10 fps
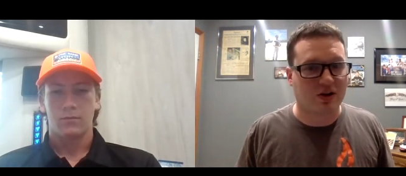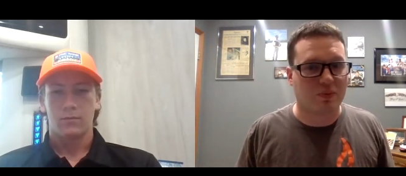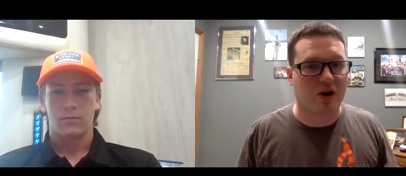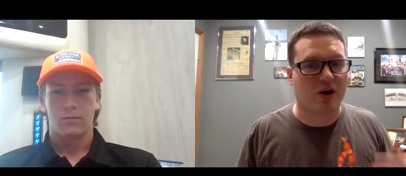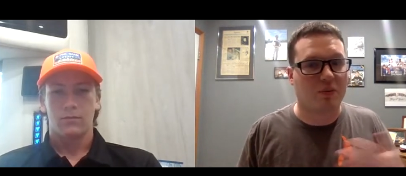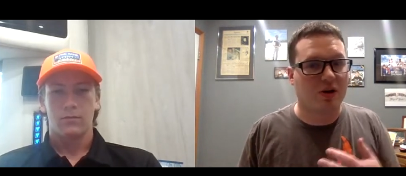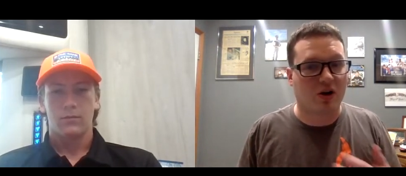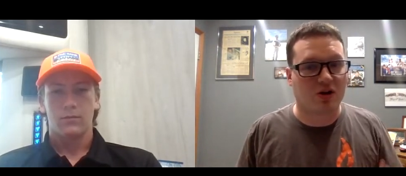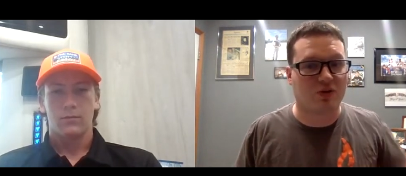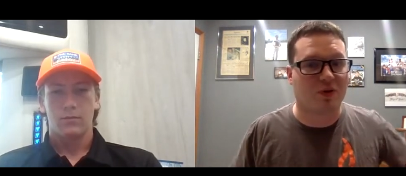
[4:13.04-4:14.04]
Speaker 1: here in America, but
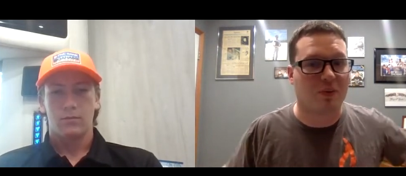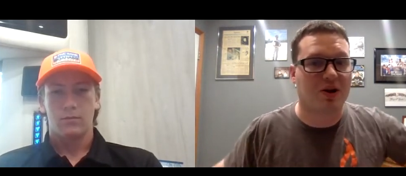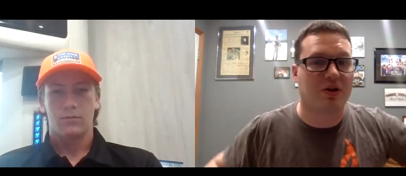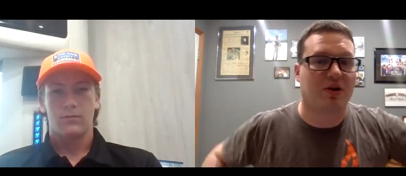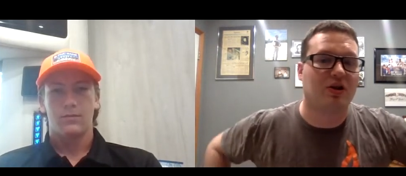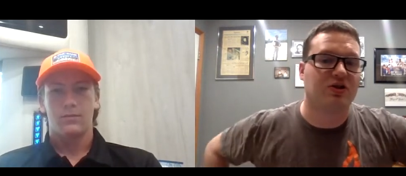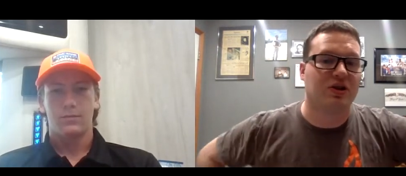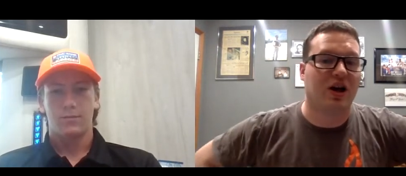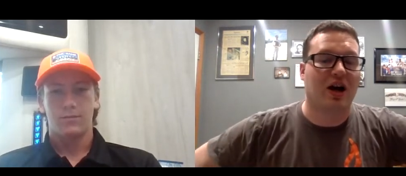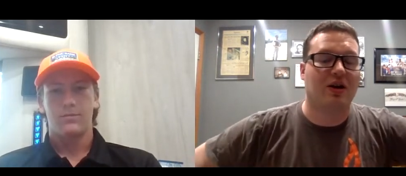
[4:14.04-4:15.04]
you're also from another country.
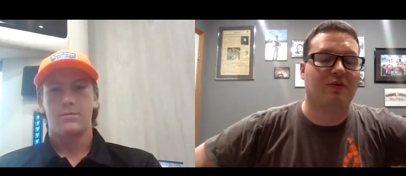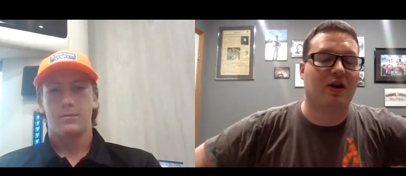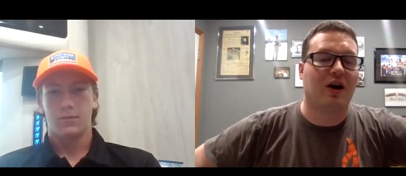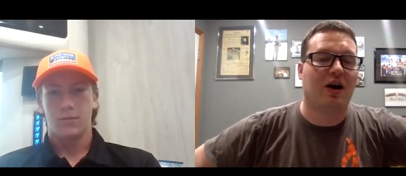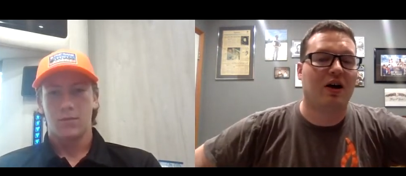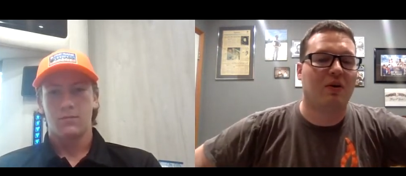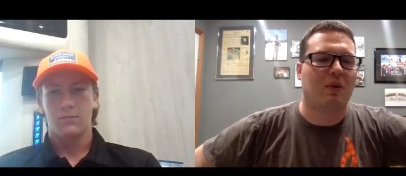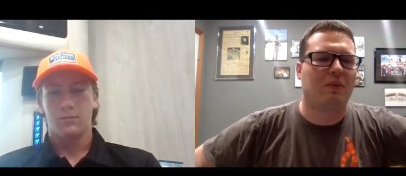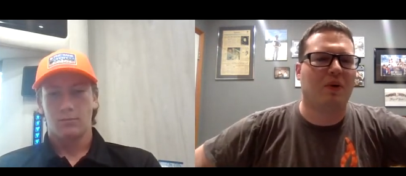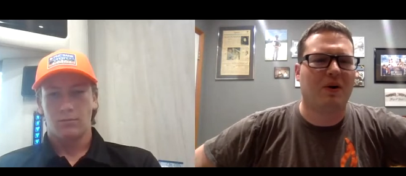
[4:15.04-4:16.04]
Kind of uh,
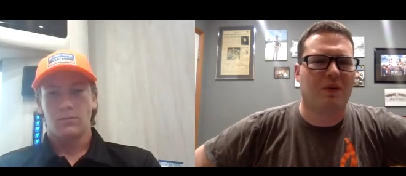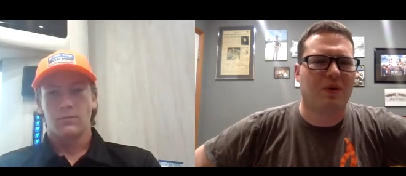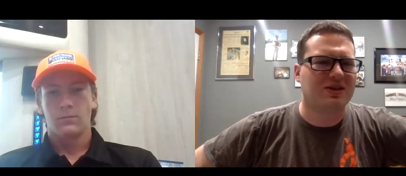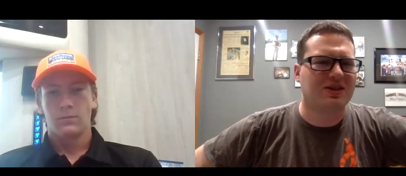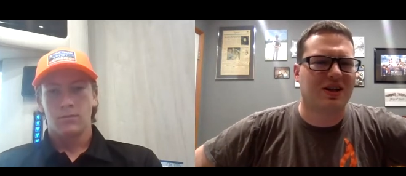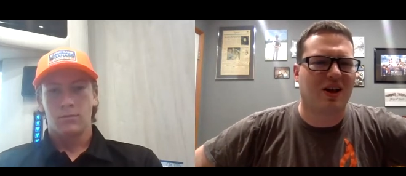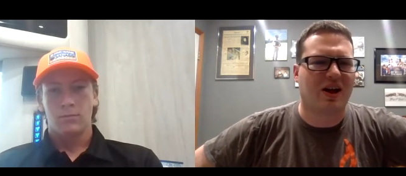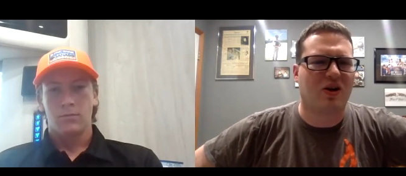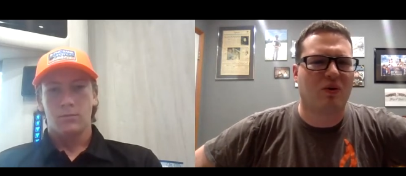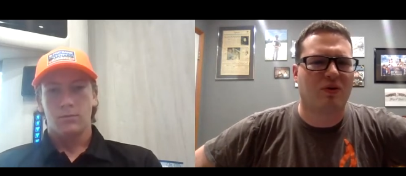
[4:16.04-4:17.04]
what what what is it
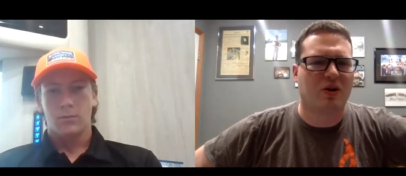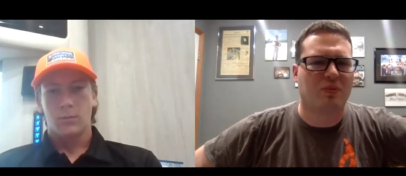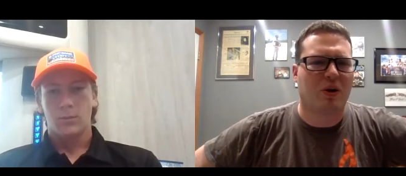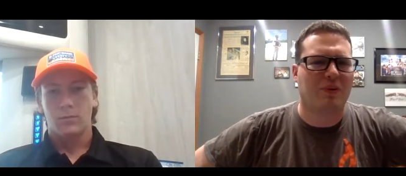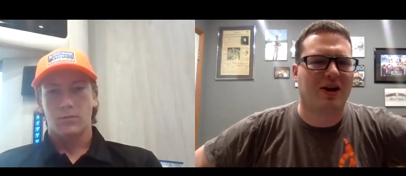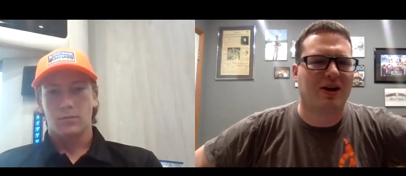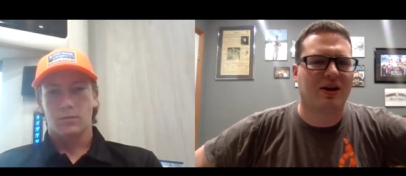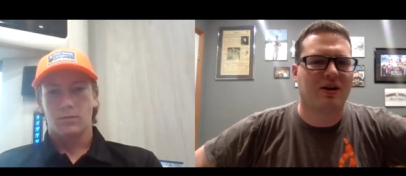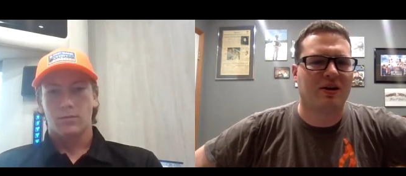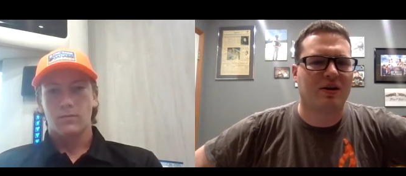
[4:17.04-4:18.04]
like over in
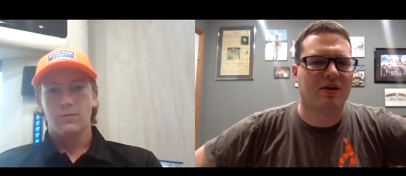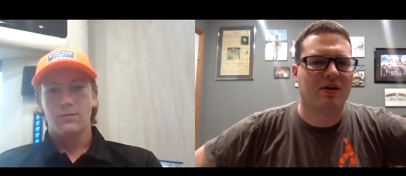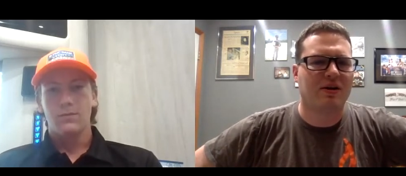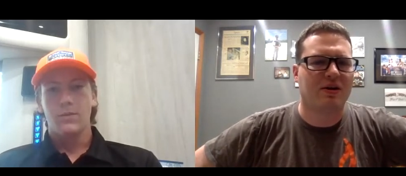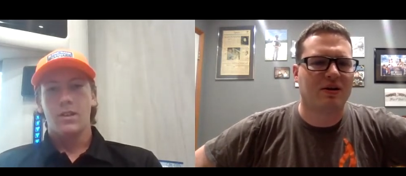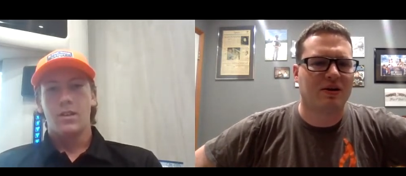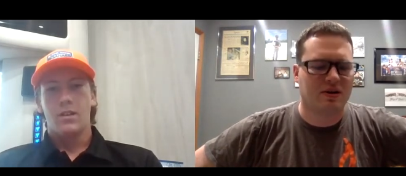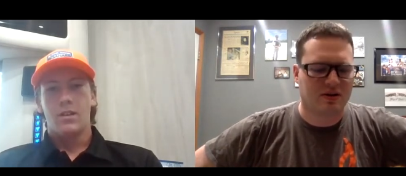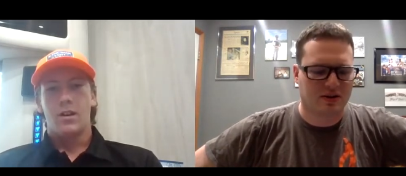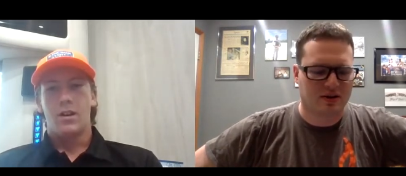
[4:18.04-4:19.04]
Barbadian?
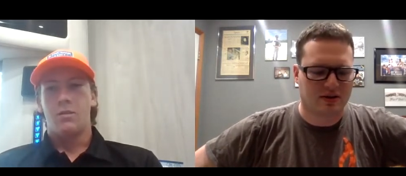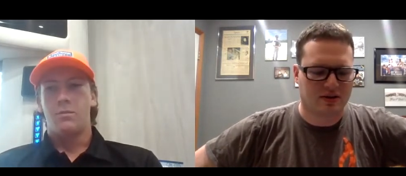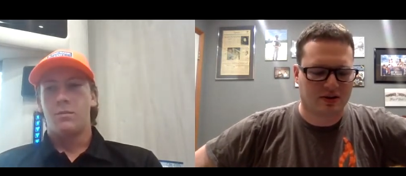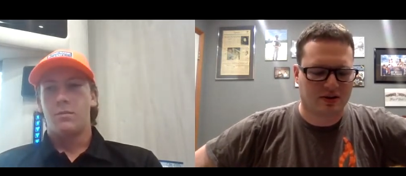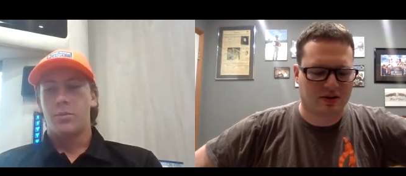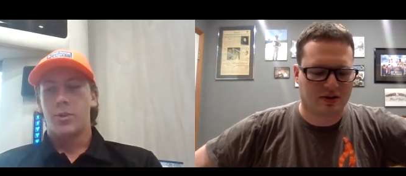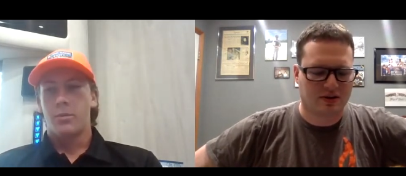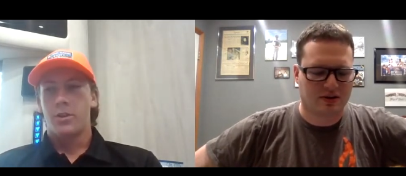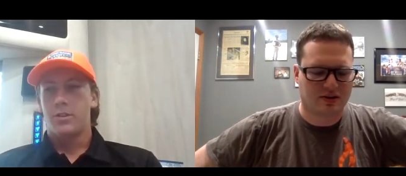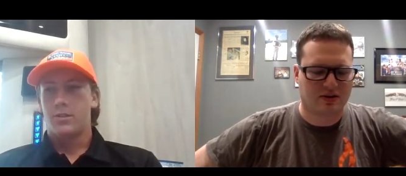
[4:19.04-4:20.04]
Speaker 2: Um,
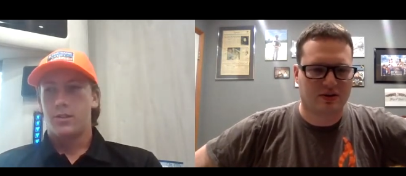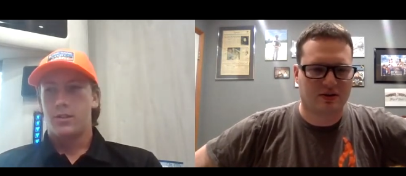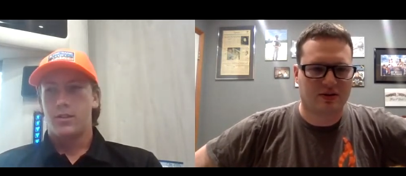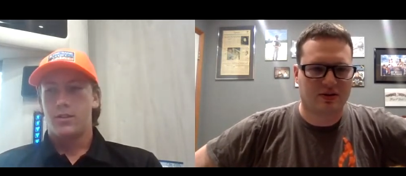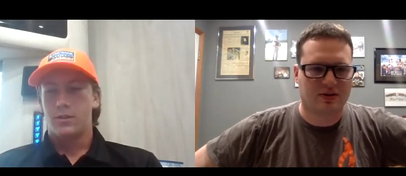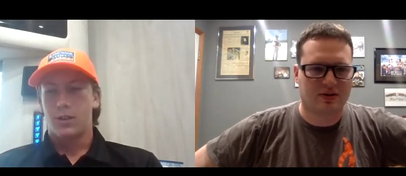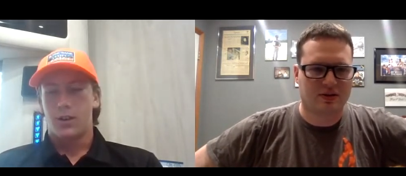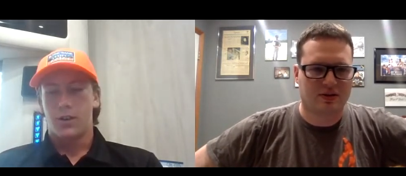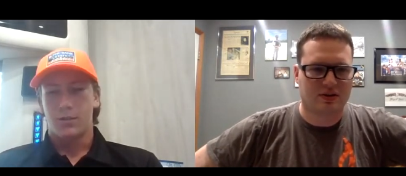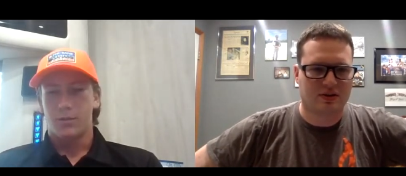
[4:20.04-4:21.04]
Barbados is
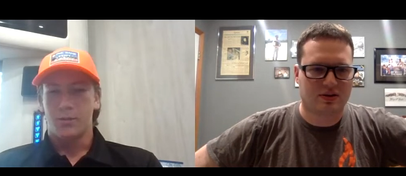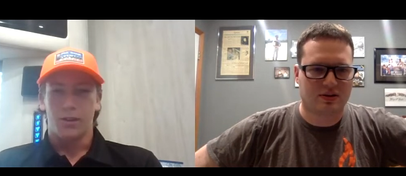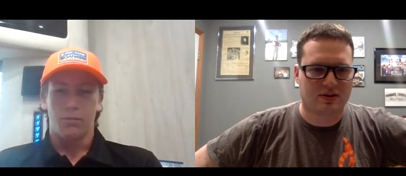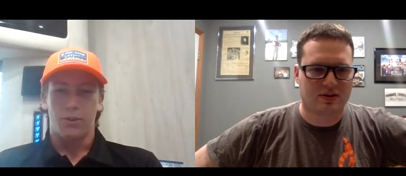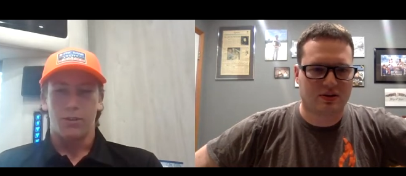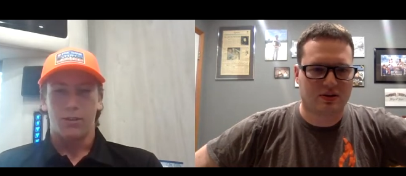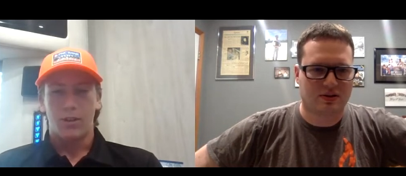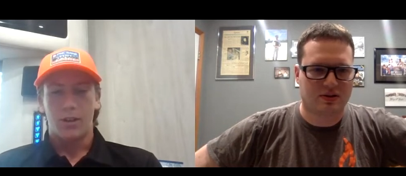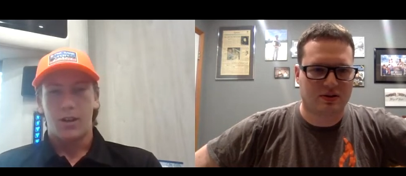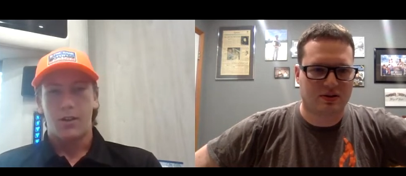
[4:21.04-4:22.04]
awesome. I mean,
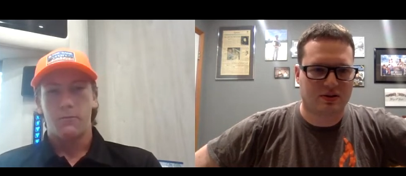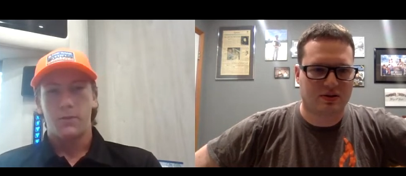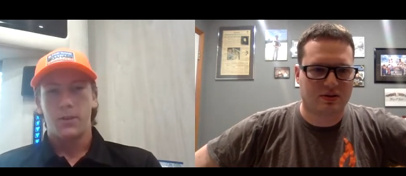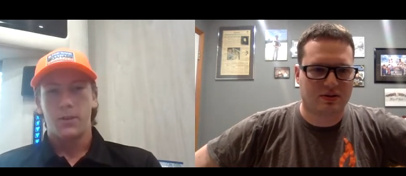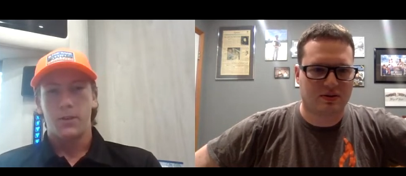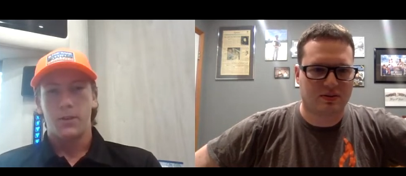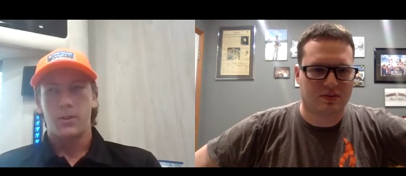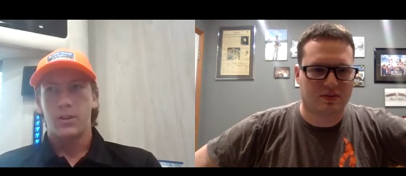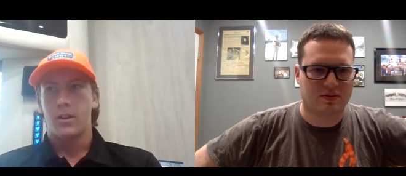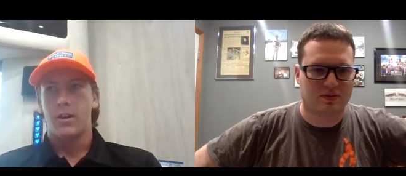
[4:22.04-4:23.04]
I've
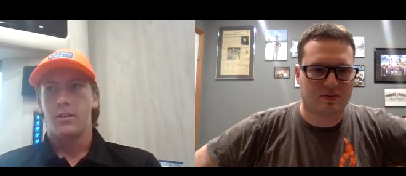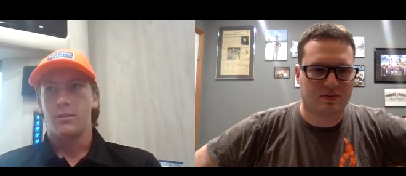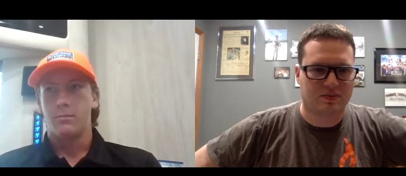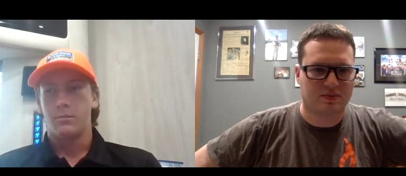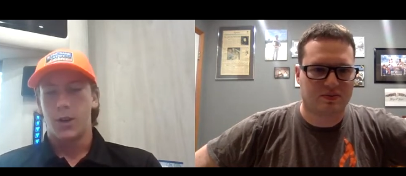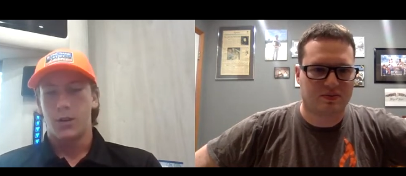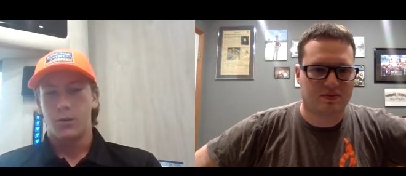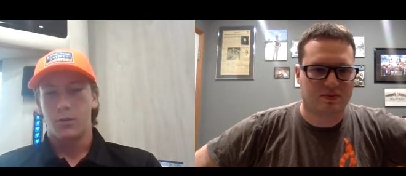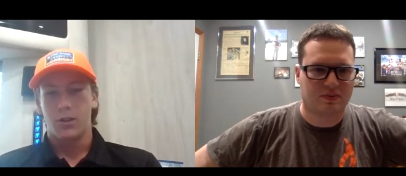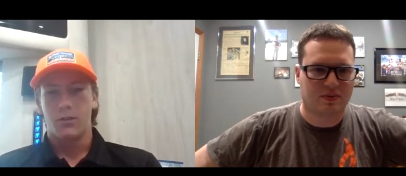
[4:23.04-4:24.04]
lived on an island my
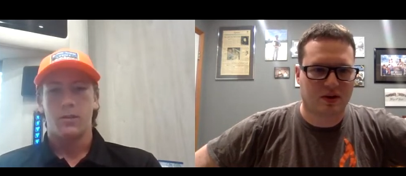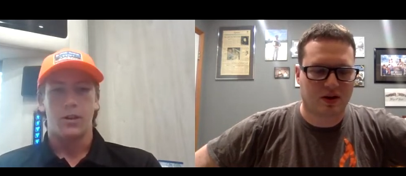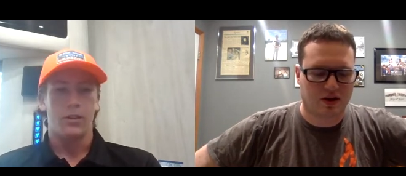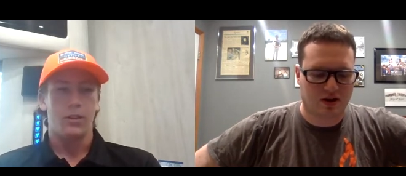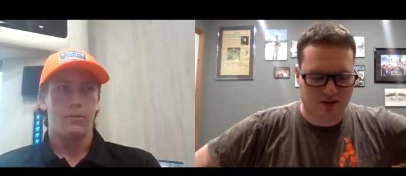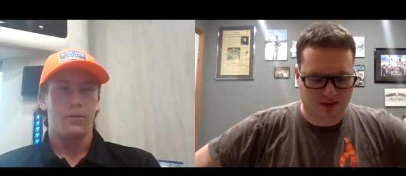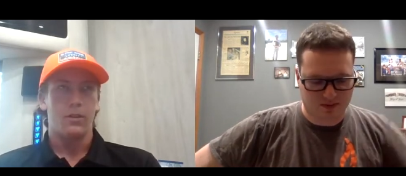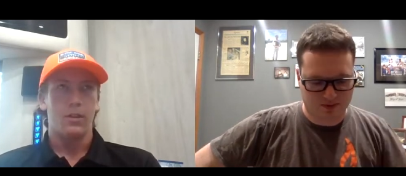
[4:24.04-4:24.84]
whole life. I lived